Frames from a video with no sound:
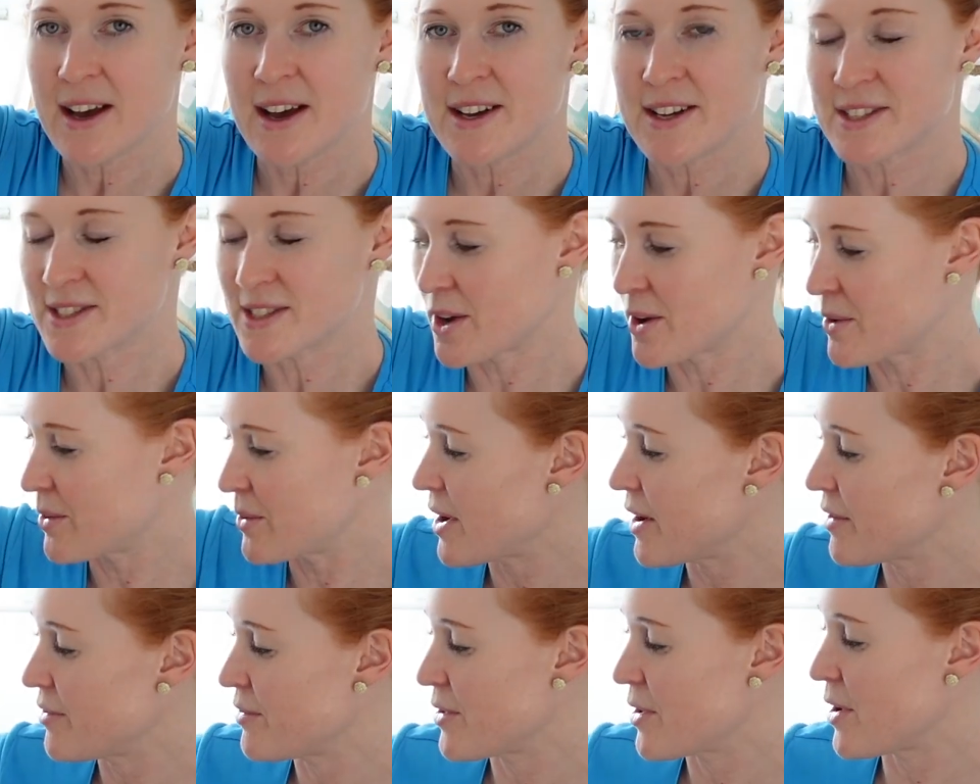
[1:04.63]
So
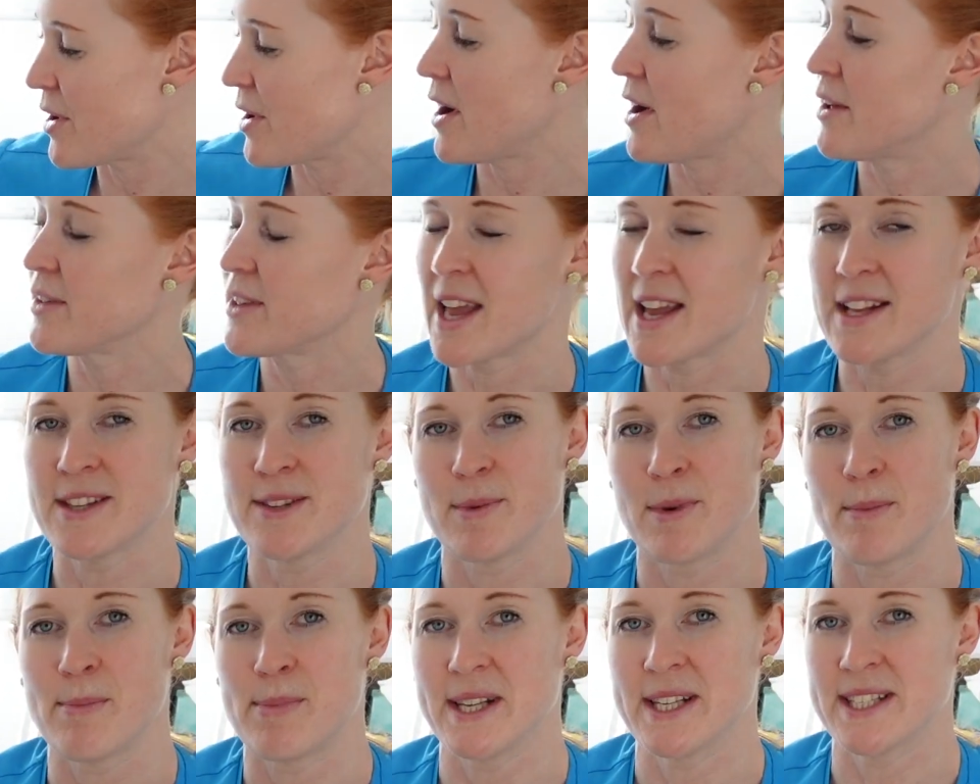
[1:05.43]
I'll get to
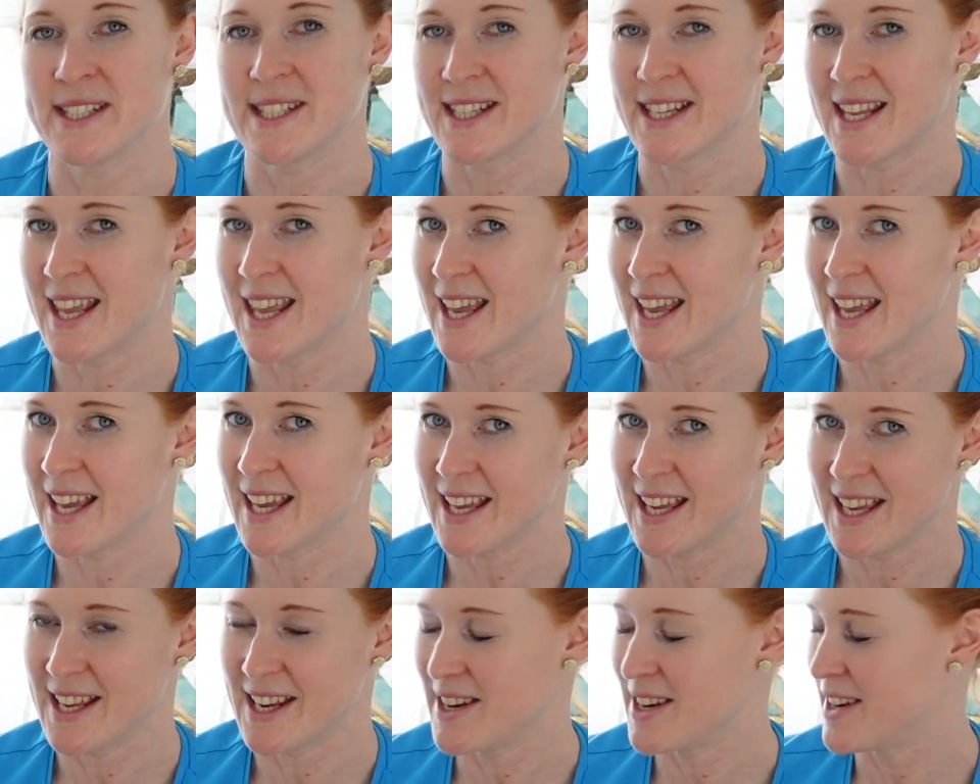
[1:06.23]
my blister kit
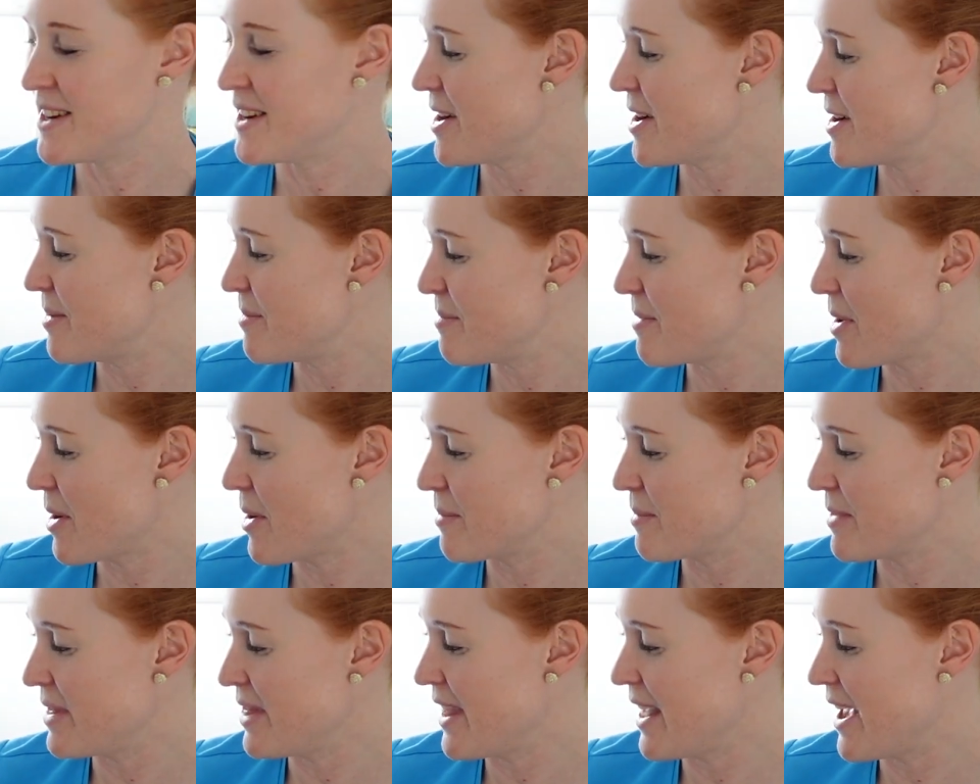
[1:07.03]
in a
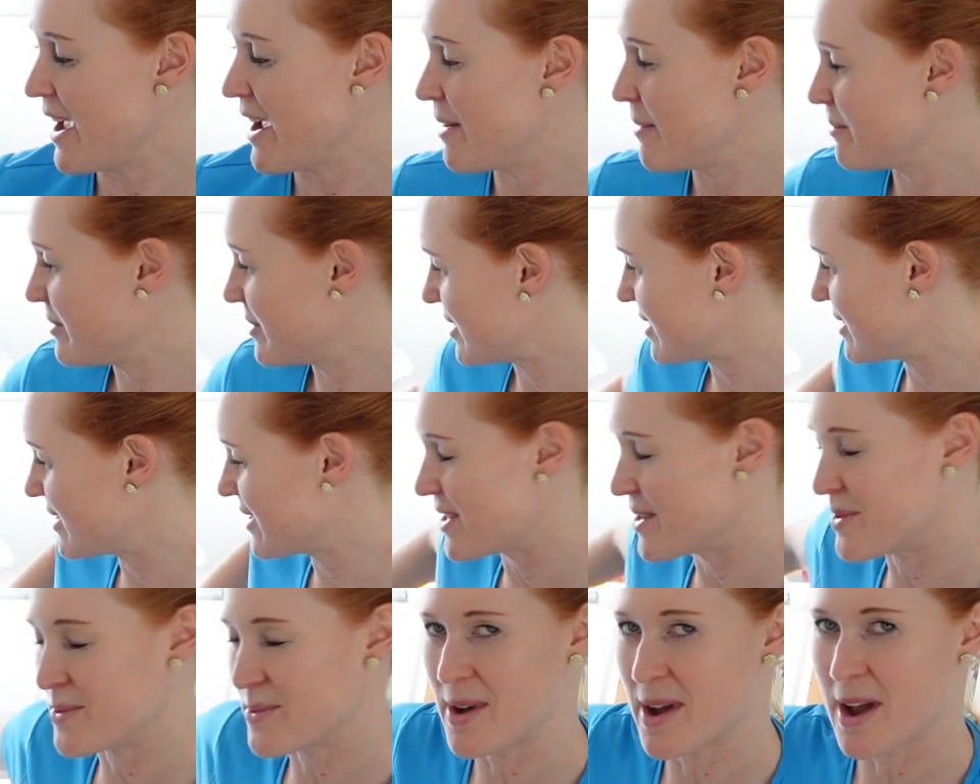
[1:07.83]
moment there. I'm just
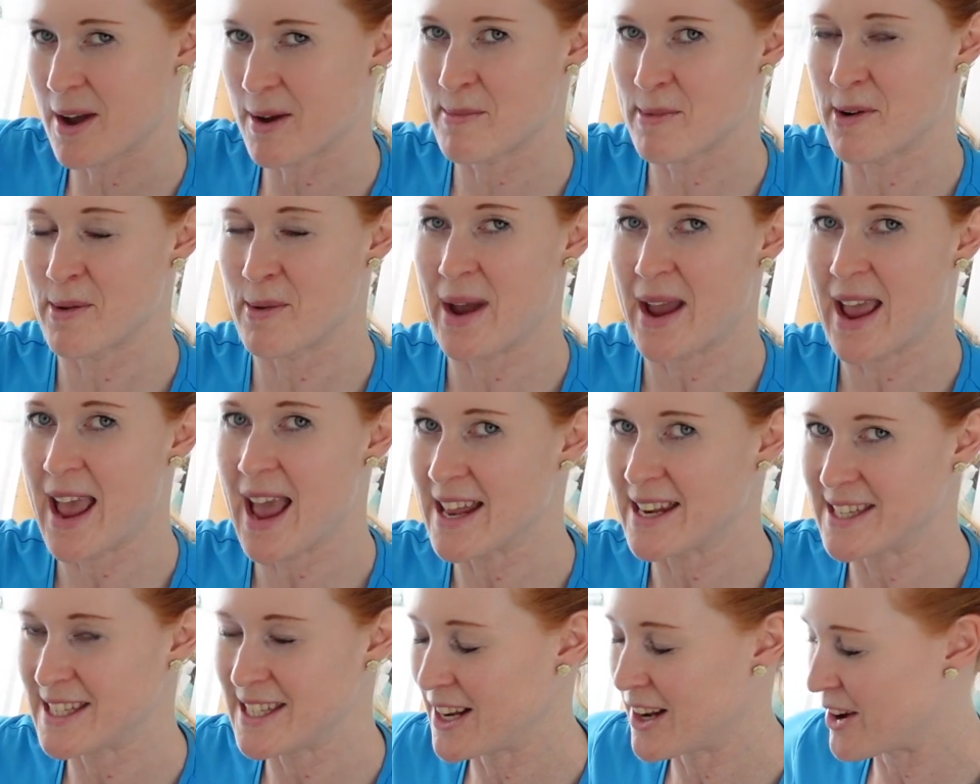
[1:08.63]
going to work my way
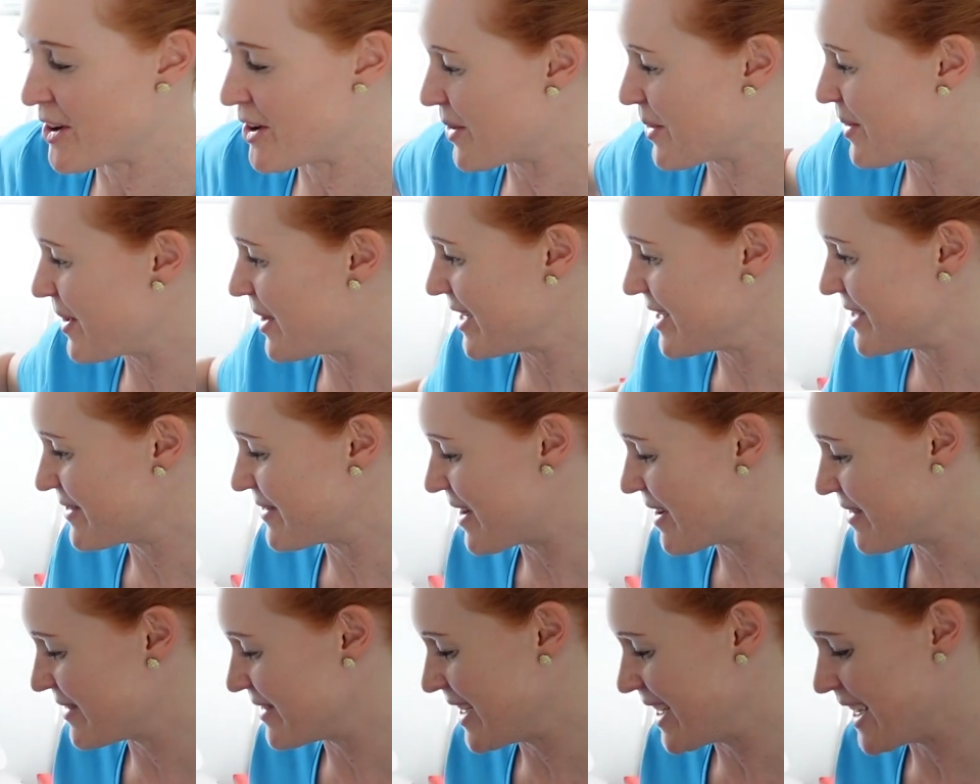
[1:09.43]
anti-clockwise
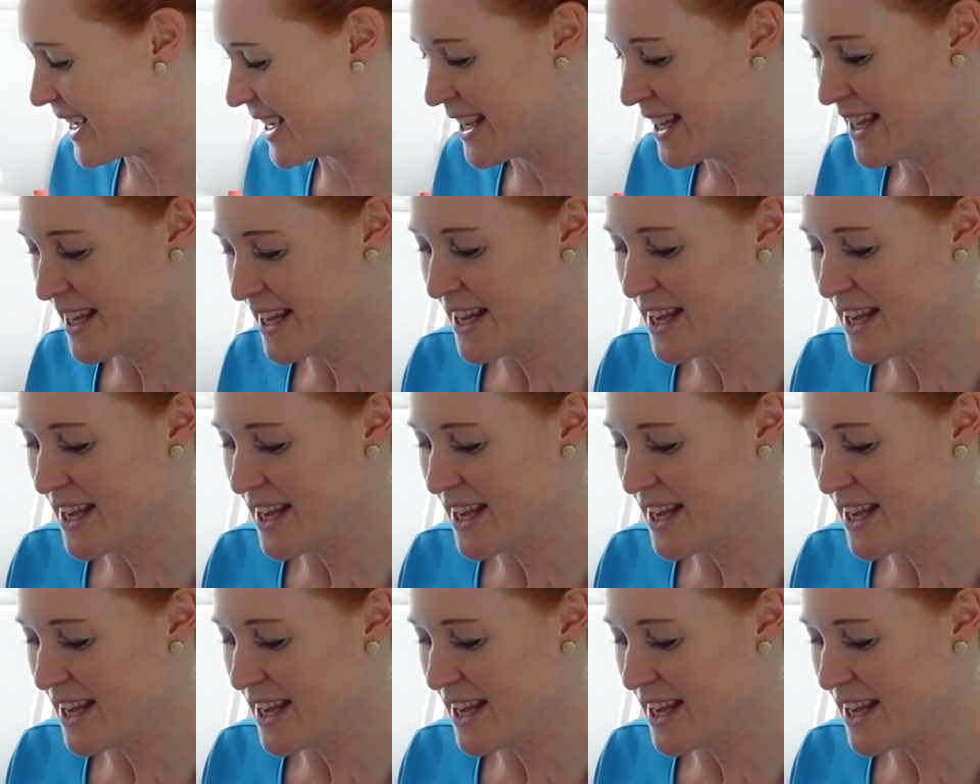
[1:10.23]
around here.